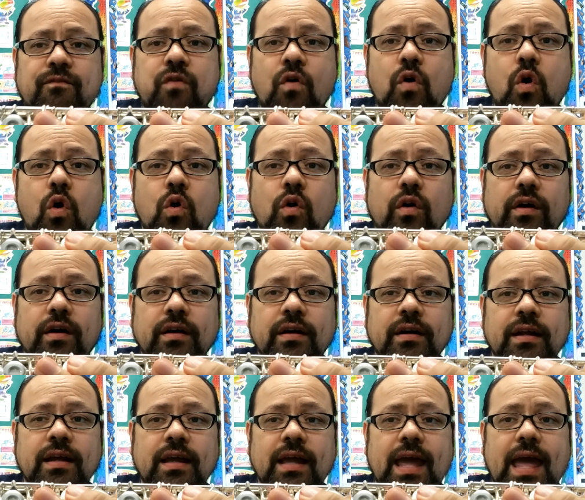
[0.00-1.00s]

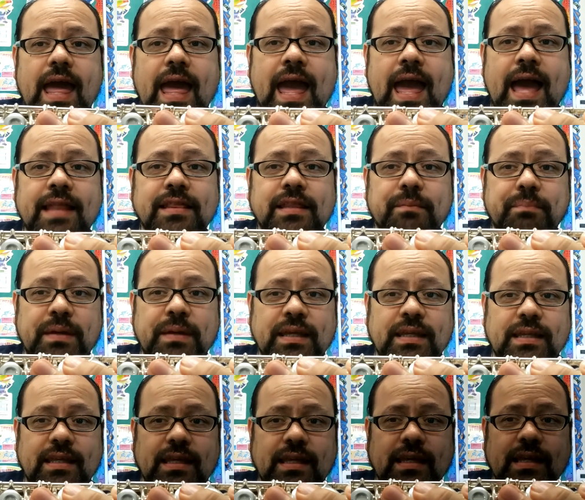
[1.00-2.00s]
4, and the
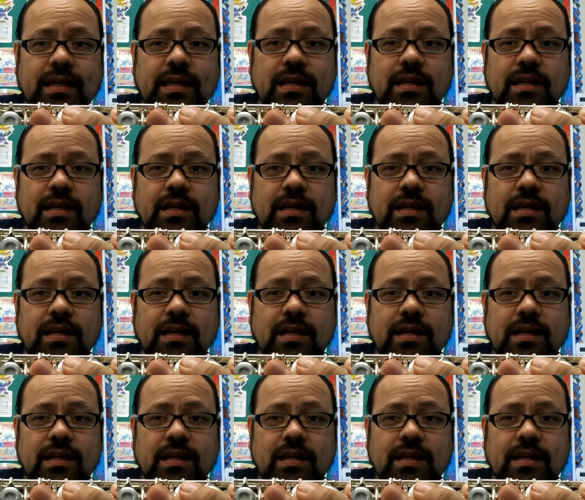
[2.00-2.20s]
pinky.